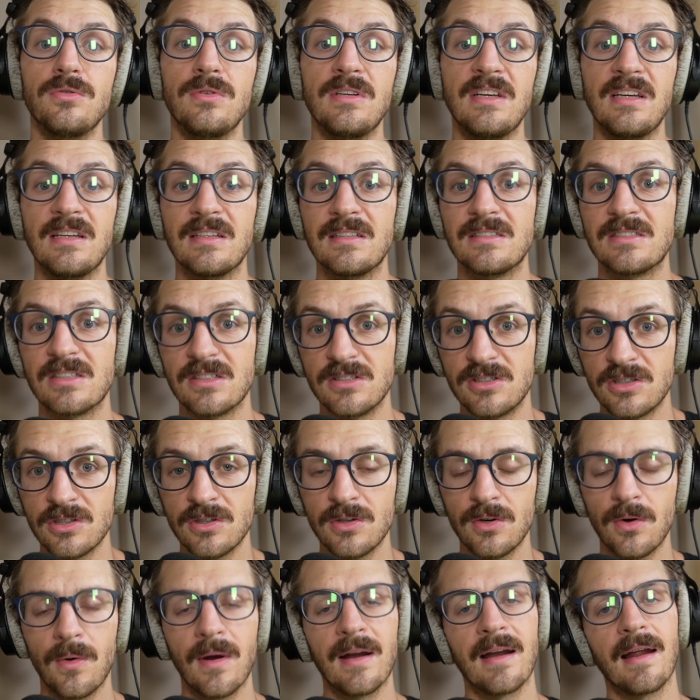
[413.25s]
need to
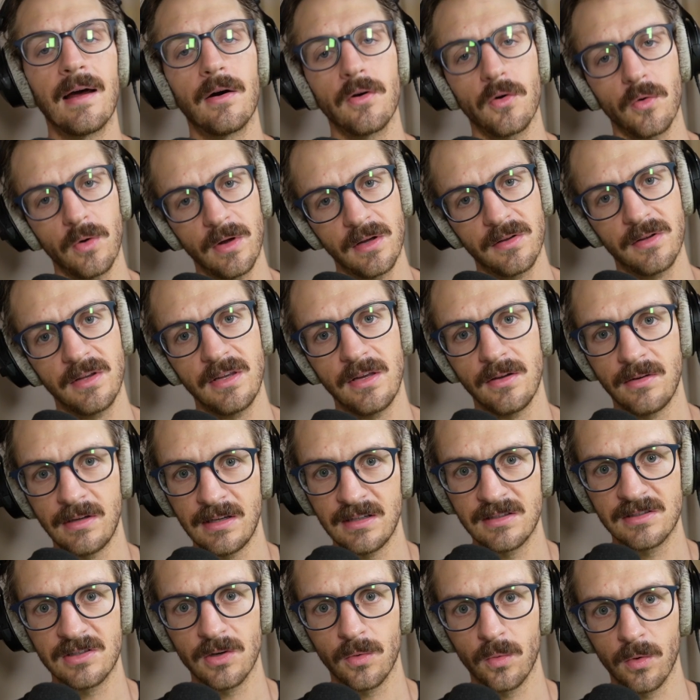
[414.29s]
do and how quickly you
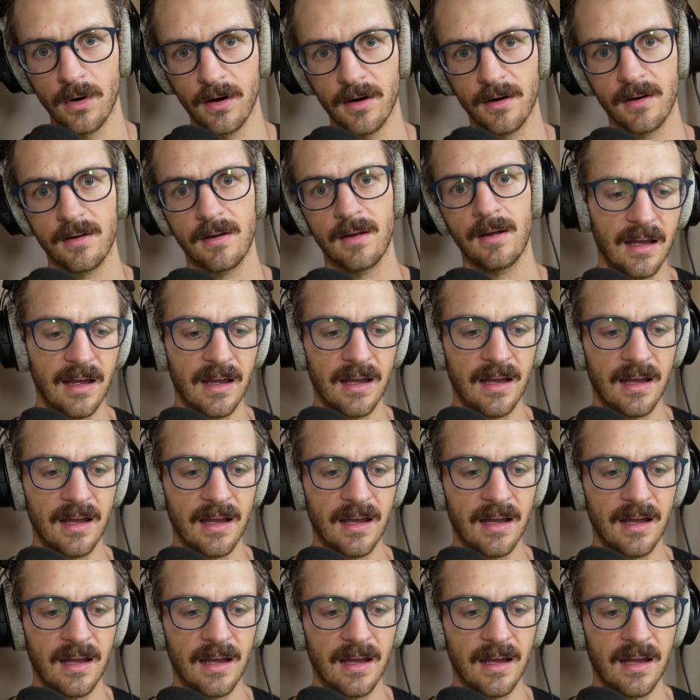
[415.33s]
need to work.